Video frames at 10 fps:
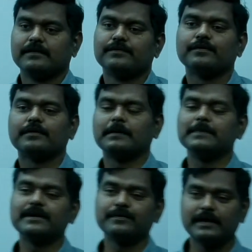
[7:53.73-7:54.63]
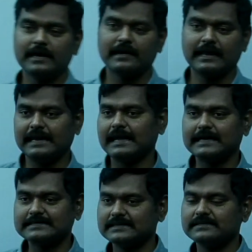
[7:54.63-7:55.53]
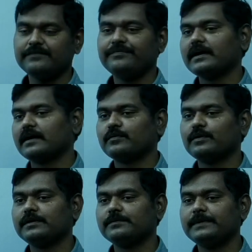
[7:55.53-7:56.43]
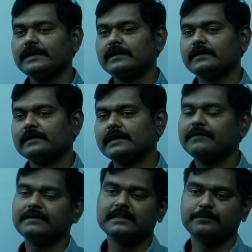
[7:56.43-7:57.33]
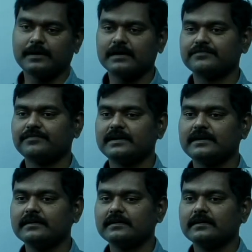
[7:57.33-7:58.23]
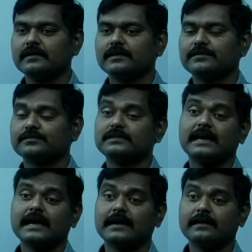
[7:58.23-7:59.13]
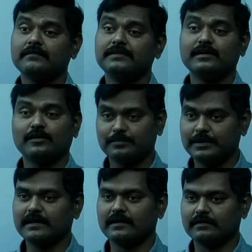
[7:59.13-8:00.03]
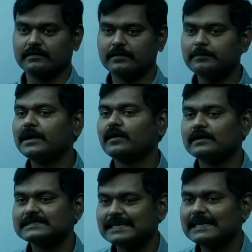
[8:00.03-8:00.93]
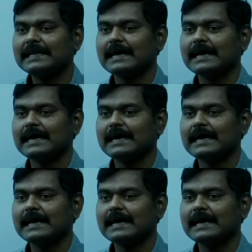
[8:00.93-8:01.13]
So coming to here in access, if you are going to be given the password, so the data will not be recorded, because in